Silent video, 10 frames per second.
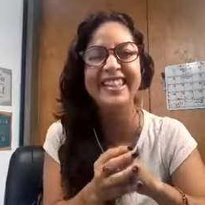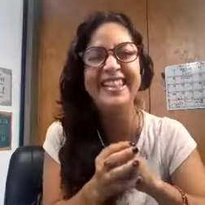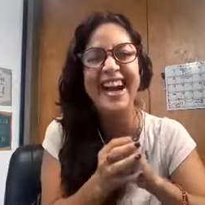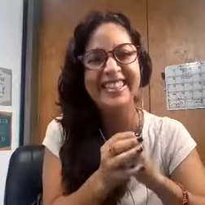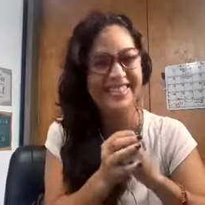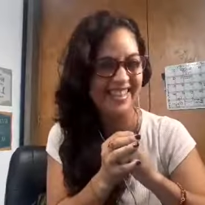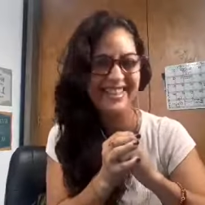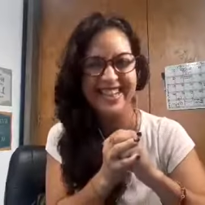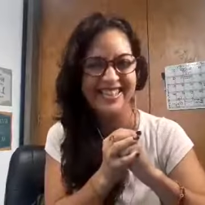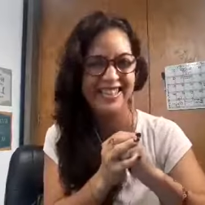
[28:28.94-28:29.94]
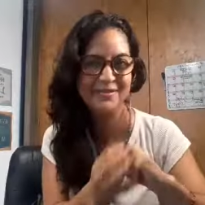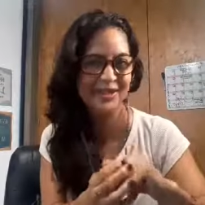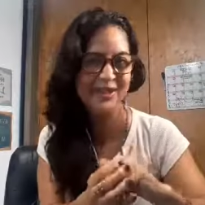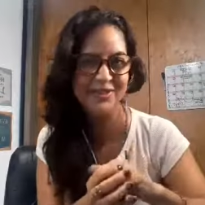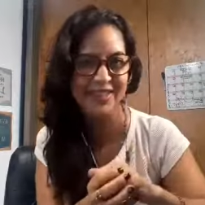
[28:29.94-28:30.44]
and I said, Yes, I'm
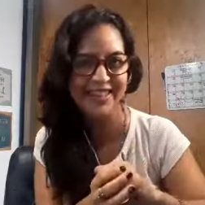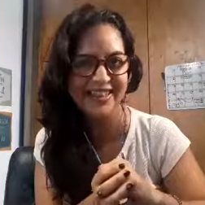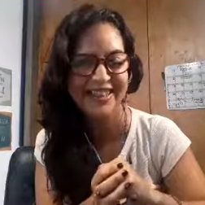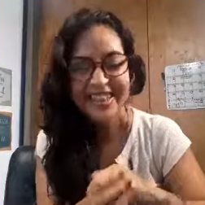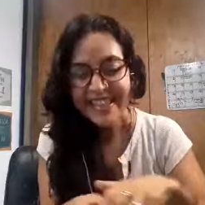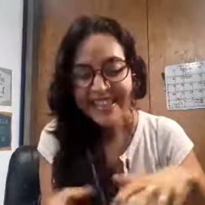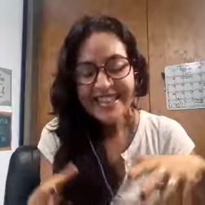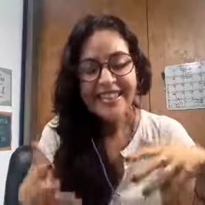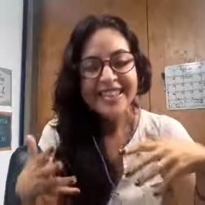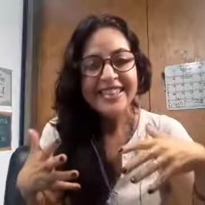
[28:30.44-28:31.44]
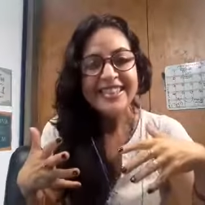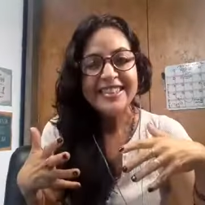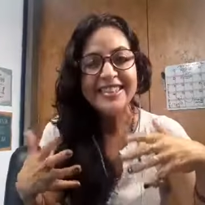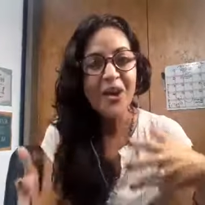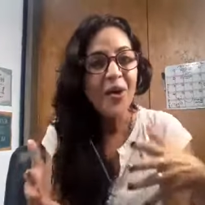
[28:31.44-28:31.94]
going to buy it.
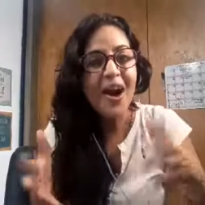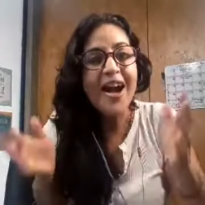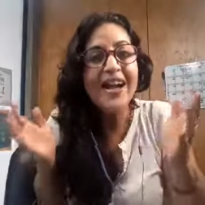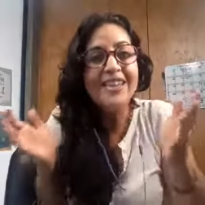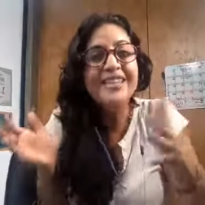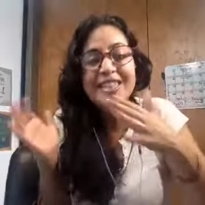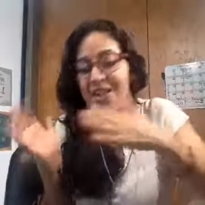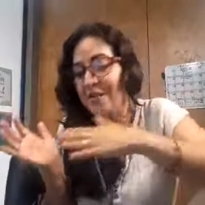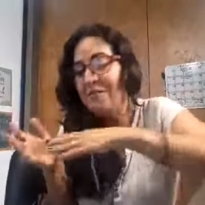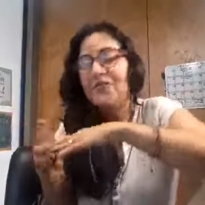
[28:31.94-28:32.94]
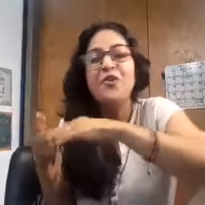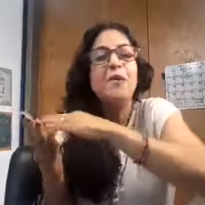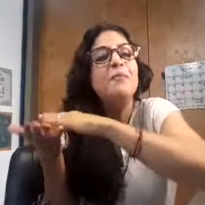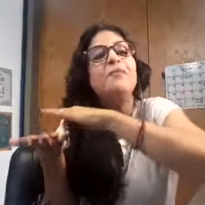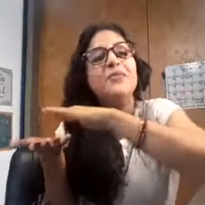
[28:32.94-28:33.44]
So I jumped
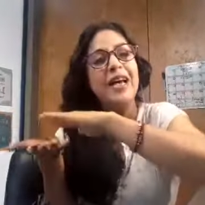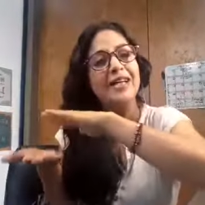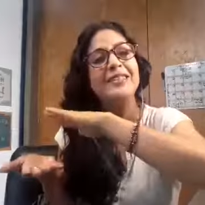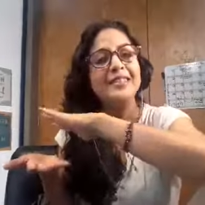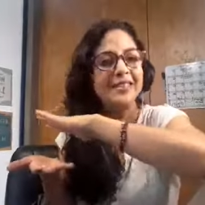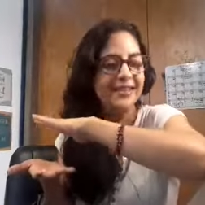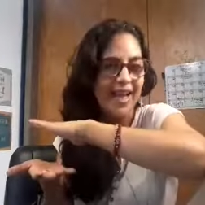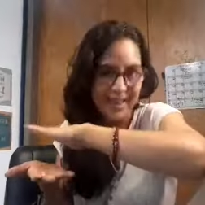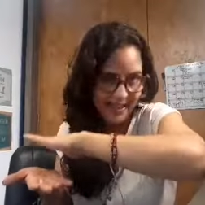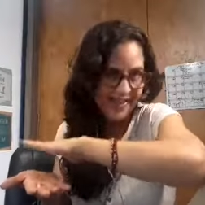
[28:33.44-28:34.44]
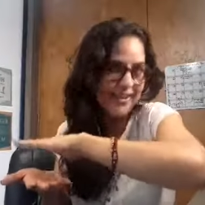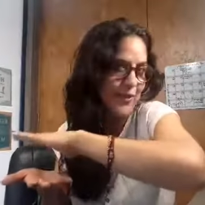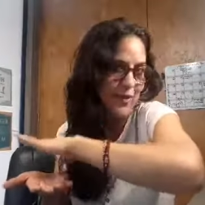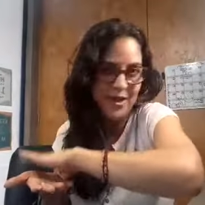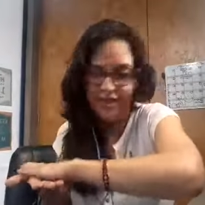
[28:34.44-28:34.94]
from the sadness, the
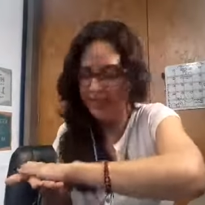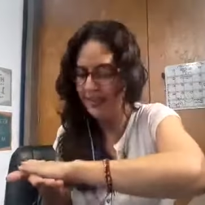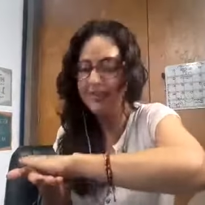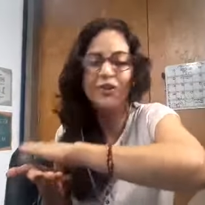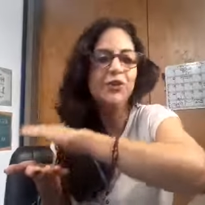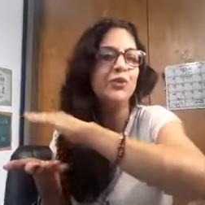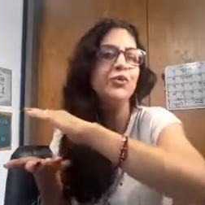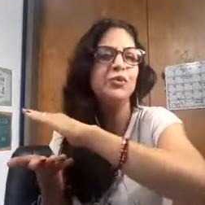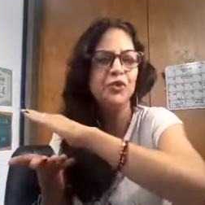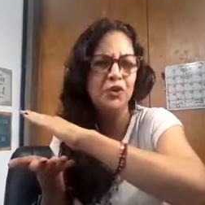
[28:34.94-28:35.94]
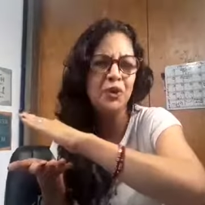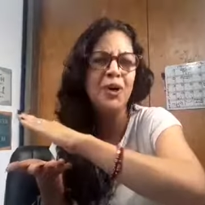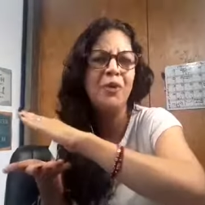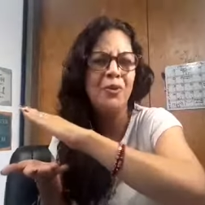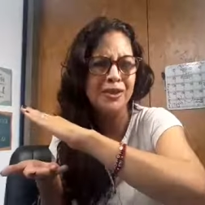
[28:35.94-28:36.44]
crying, to you know,
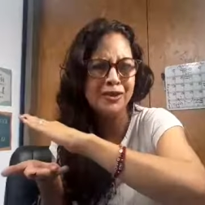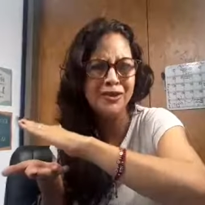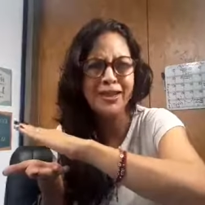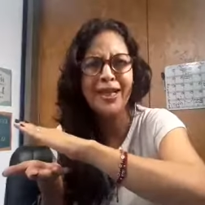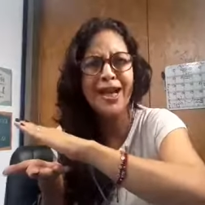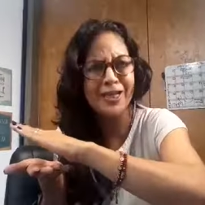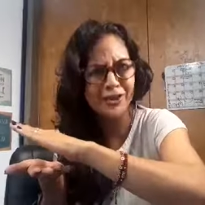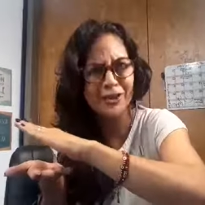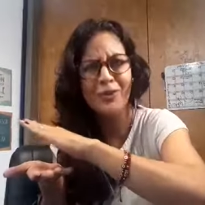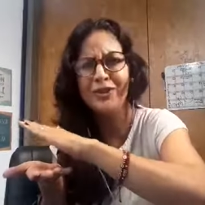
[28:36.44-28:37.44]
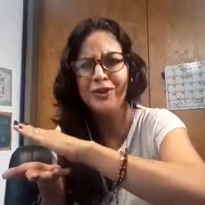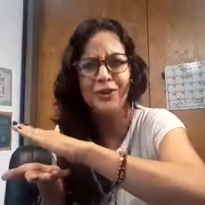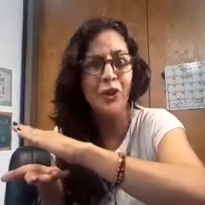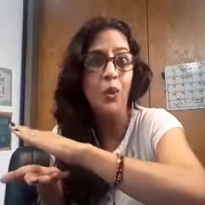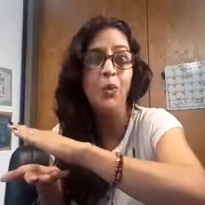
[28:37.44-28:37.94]
I want to take action. I want to
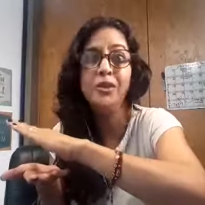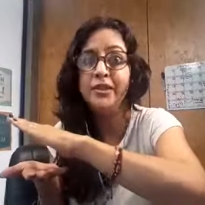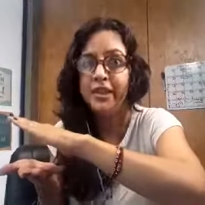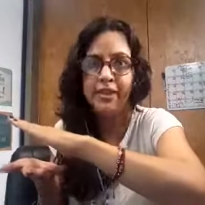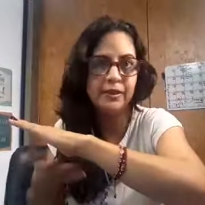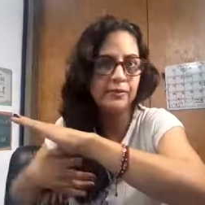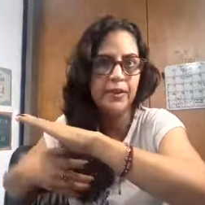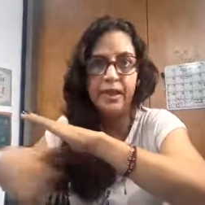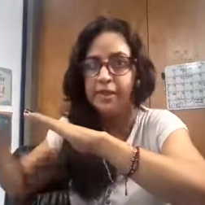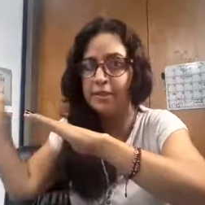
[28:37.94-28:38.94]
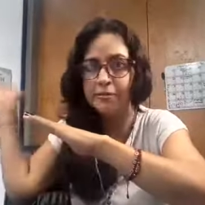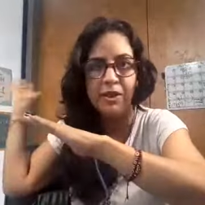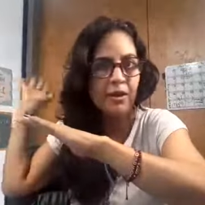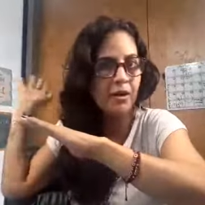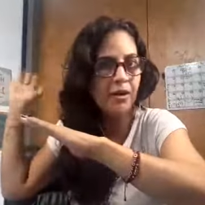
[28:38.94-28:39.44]
go and take a ride in my
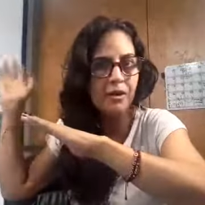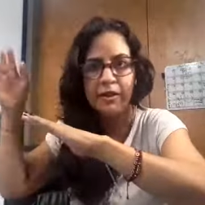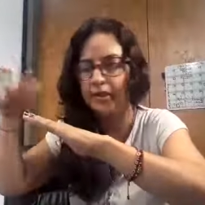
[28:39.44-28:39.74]
car